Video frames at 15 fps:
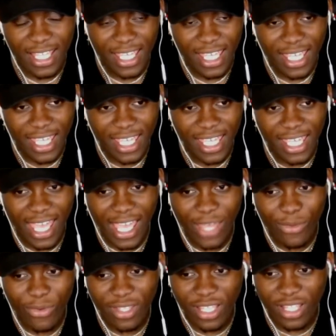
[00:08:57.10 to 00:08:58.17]
He came
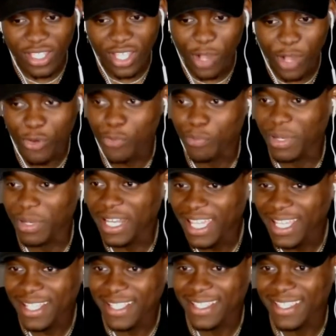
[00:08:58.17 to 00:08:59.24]
with the double
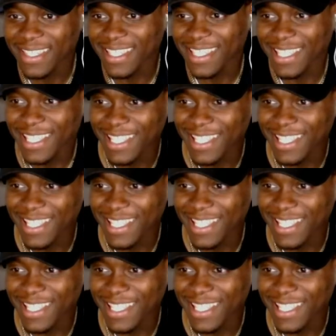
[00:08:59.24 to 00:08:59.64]
blicks?